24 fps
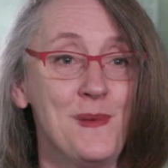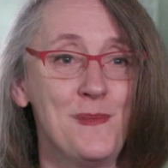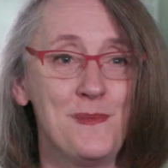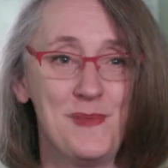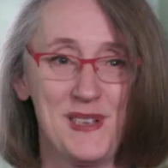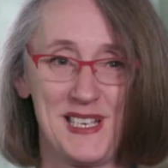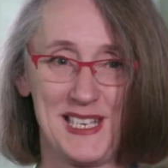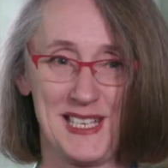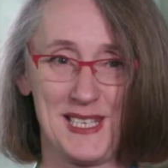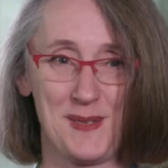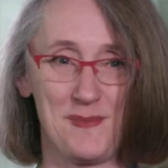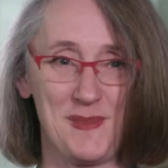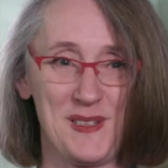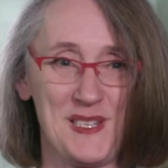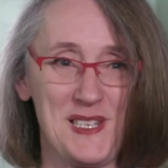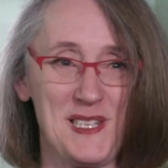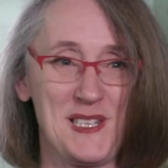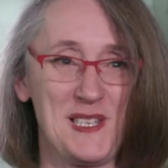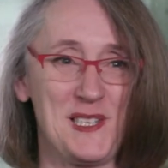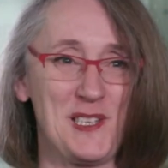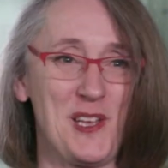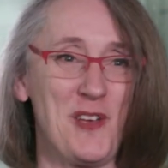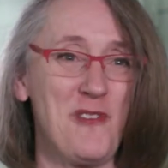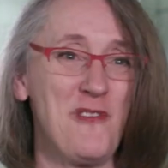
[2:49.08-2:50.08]
Participants
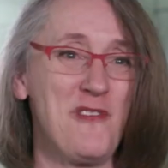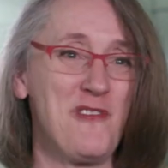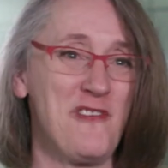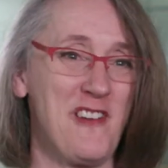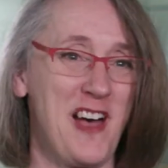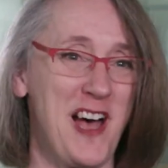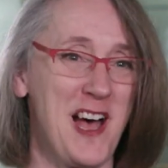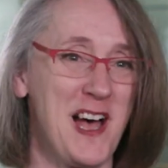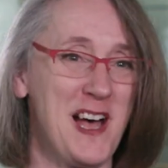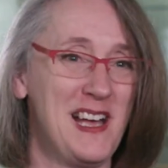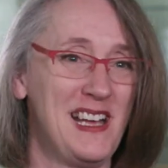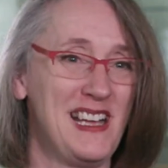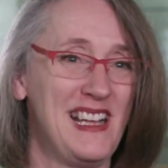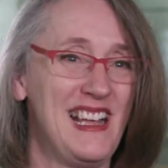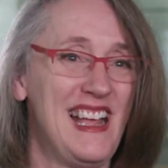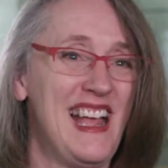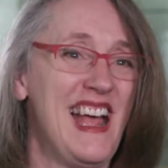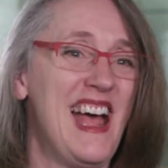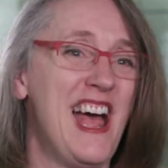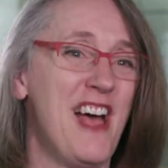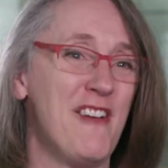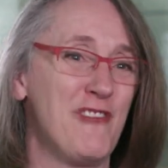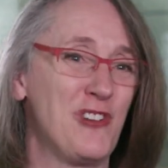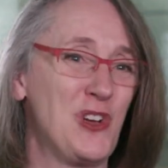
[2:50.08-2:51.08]
so far
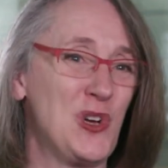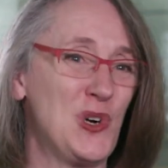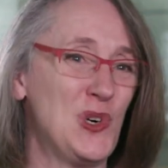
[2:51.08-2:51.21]
have